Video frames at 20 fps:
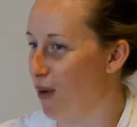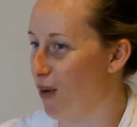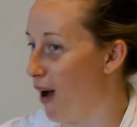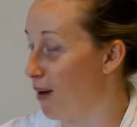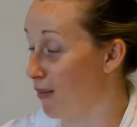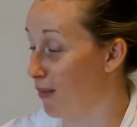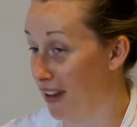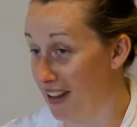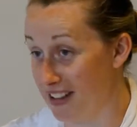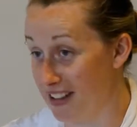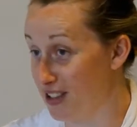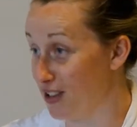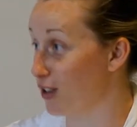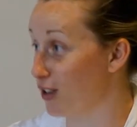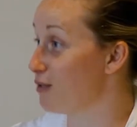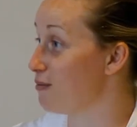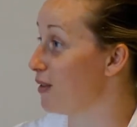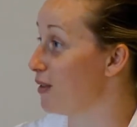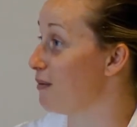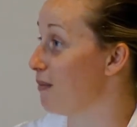But I'm like, it's going
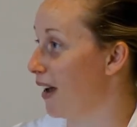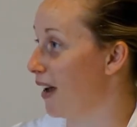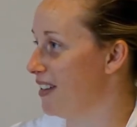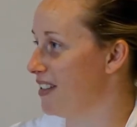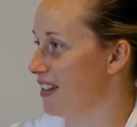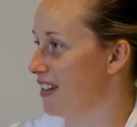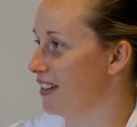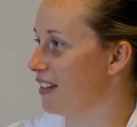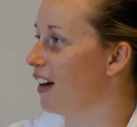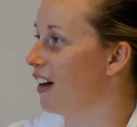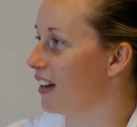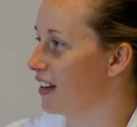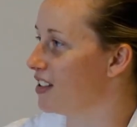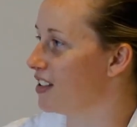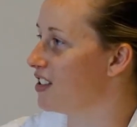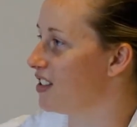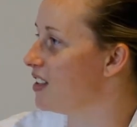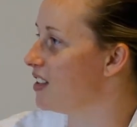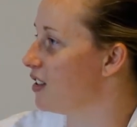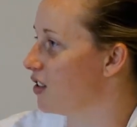to be amazing. Like,
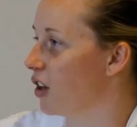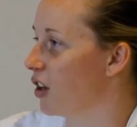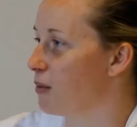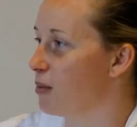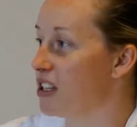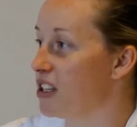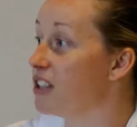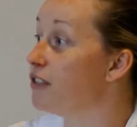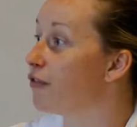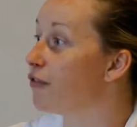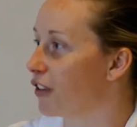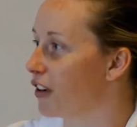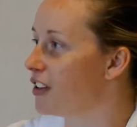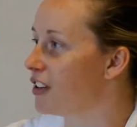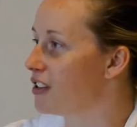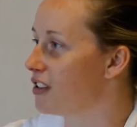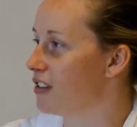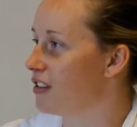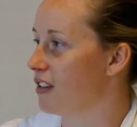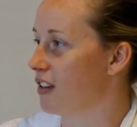it's still going to be
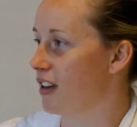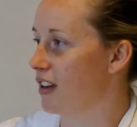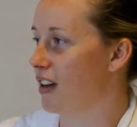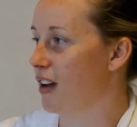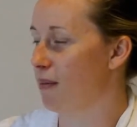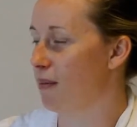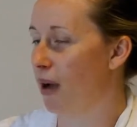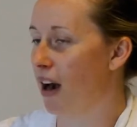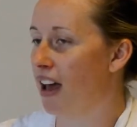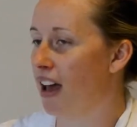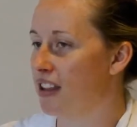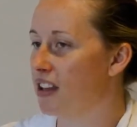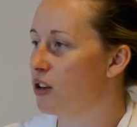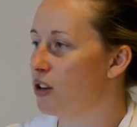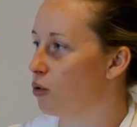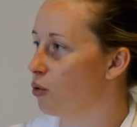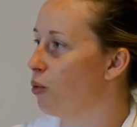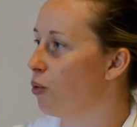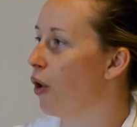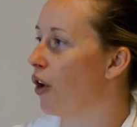different. But I think
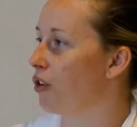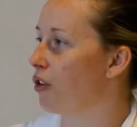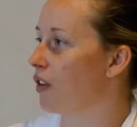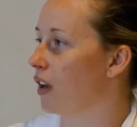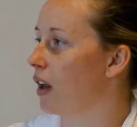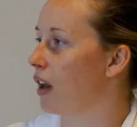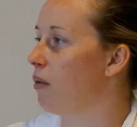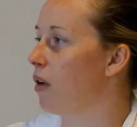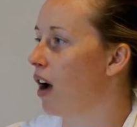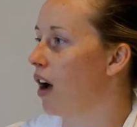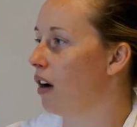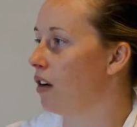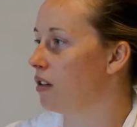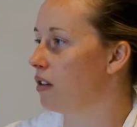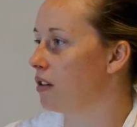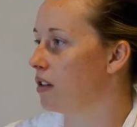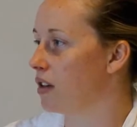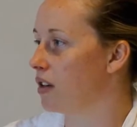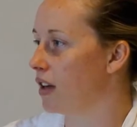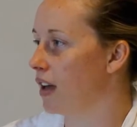it will work really well.
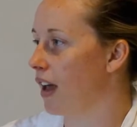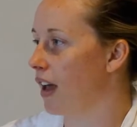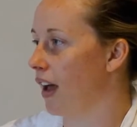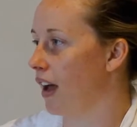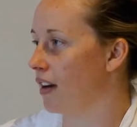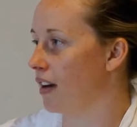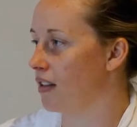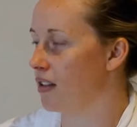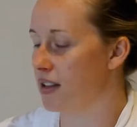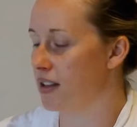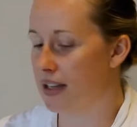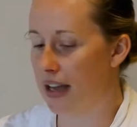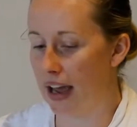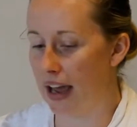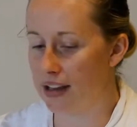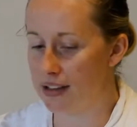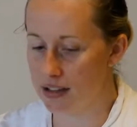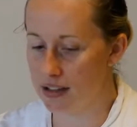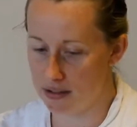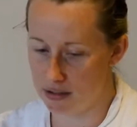And in this
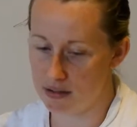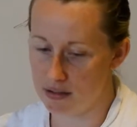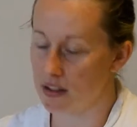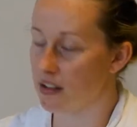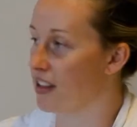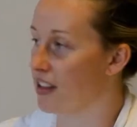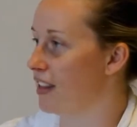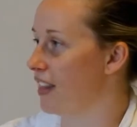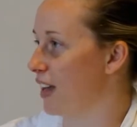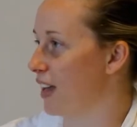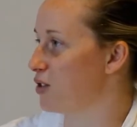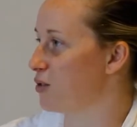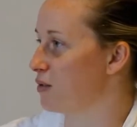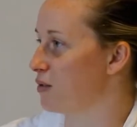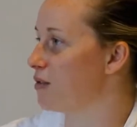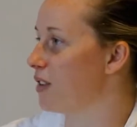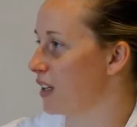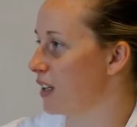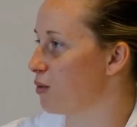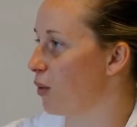case,
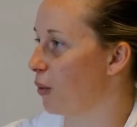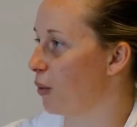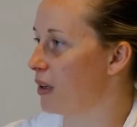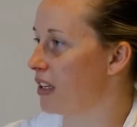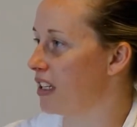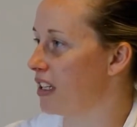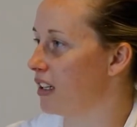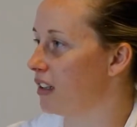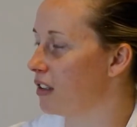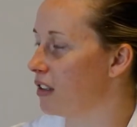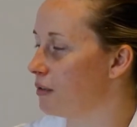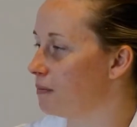that's what we did.